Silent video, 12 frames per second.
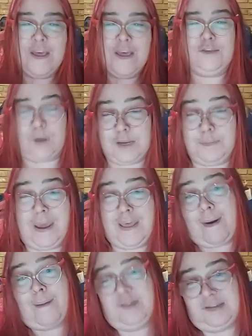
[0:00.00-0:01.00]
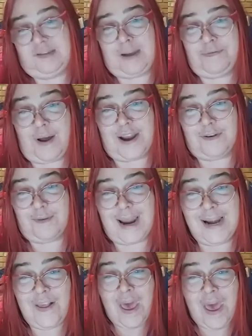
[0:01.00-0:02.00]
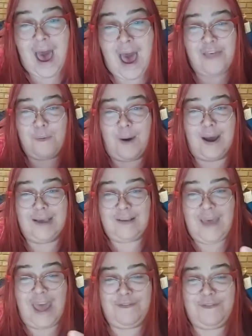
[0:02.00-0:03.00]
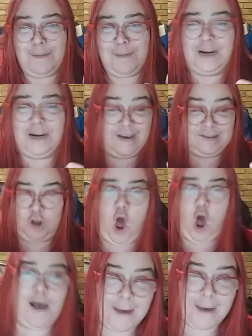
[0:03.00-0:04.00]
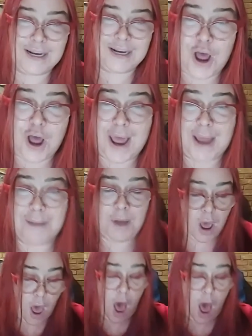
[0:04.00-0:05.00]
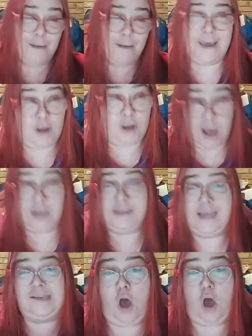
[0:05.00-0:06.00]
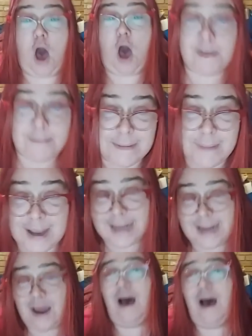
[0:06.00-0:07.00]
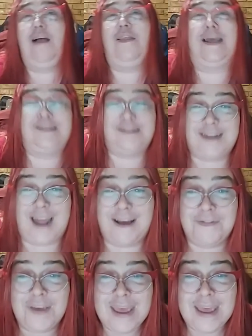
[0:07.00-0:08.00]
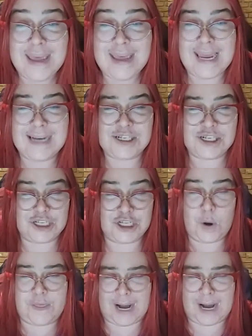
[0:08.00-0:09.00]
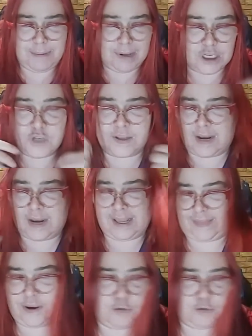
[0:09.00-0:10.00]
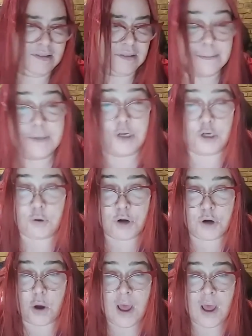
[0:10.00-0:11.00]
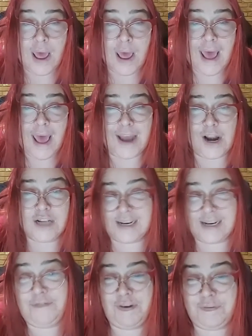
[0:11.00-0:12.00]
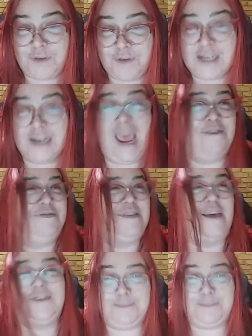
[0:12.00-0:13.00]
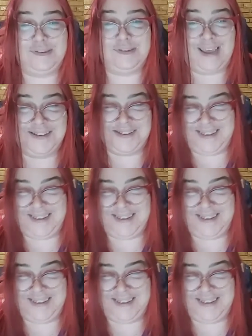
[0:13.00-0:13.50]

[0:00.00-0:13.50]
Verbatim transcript: that's why you pay the publicist up front, right? Otherwise, if I'm going to invest all my time, all my contacts, all my money, all that stuff into you, and then I build you, then like then you're basically menudo, and I'll take 50, I'll take seventy percent.